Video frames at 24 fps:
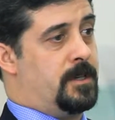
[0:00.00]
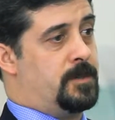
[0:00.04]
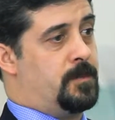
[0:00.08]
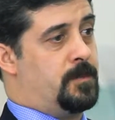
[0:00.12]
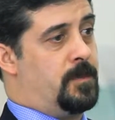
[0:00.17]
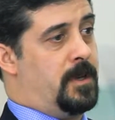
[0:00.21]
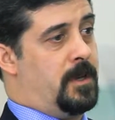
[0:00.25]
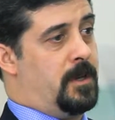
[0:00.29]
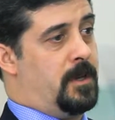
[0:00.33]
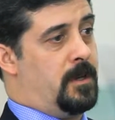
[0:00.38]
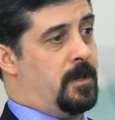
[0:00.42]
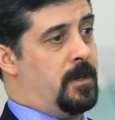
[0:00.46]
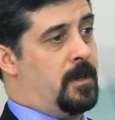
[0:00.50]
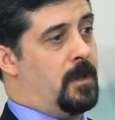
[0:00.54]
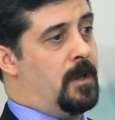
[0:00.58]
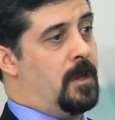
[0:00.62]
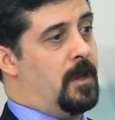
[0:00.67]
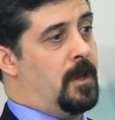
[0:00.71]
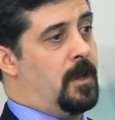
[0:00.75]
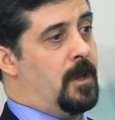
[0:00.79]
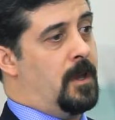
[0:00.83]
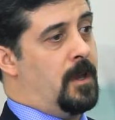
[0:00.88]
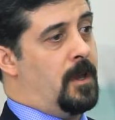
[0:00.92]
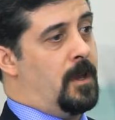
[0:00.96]
It's being
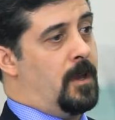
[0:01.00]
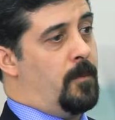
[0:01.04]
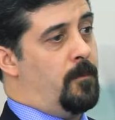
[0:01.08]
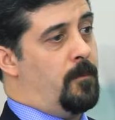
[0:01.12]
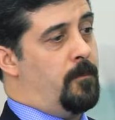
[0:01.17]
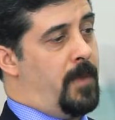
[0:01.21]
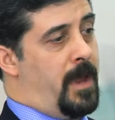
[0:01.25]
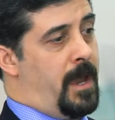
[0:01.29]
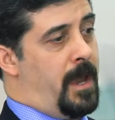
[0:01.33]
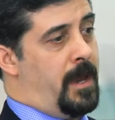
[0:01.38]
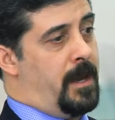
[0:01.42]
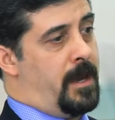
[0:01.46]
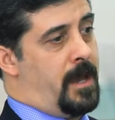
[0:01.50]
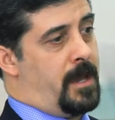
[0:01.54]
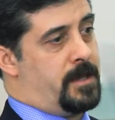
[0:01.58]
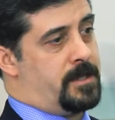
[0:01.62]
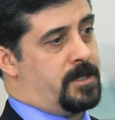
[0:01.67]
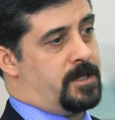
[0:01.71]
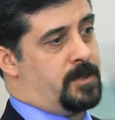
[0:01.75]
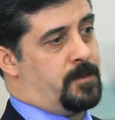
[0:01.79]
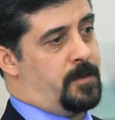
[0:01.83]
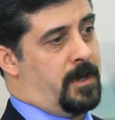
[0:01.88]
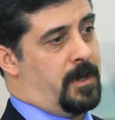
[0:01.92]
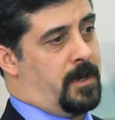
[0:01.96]
made
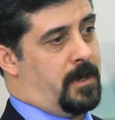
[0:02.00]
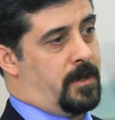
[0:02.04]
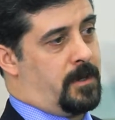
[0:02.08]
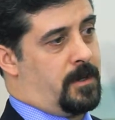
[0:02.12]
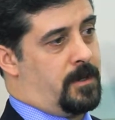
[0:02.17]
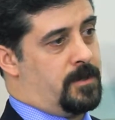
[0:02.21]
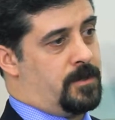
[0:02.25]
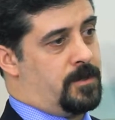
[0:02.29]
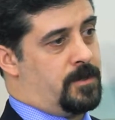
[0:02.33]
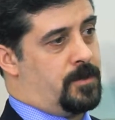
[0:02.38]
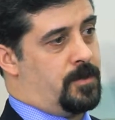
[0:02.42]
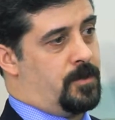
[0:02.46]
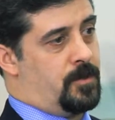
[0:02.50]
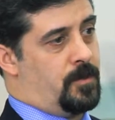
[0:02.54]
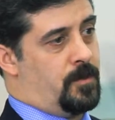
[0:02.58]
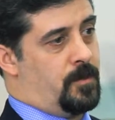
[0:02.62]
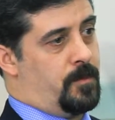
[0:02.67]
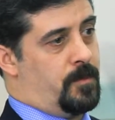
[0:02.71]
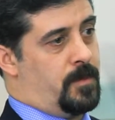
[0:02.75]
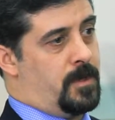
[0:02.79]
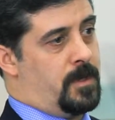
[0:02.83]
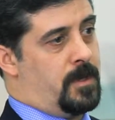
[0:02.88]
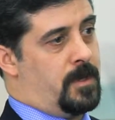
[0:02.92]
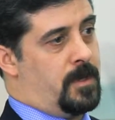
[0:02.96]
as it's being
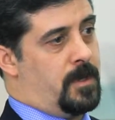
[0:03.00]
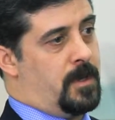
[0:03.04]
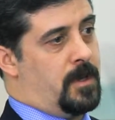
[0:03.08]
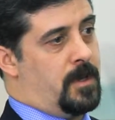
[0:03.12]
consumed.